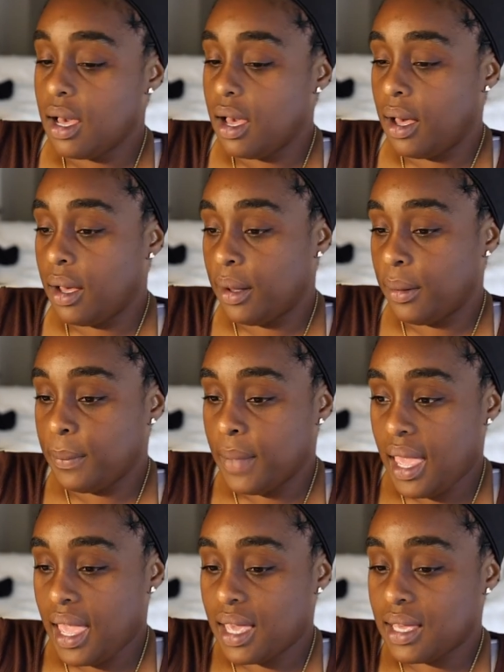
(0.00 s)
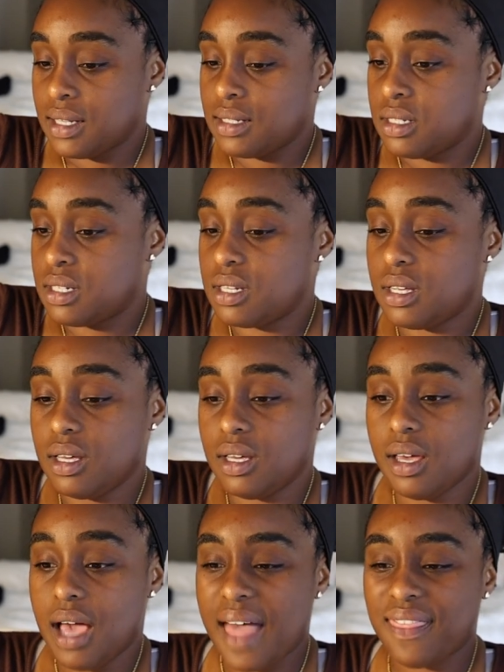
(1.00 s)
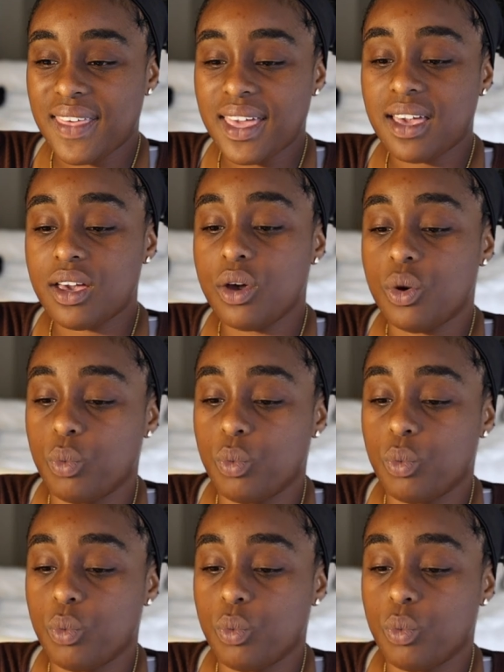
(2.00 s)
And I think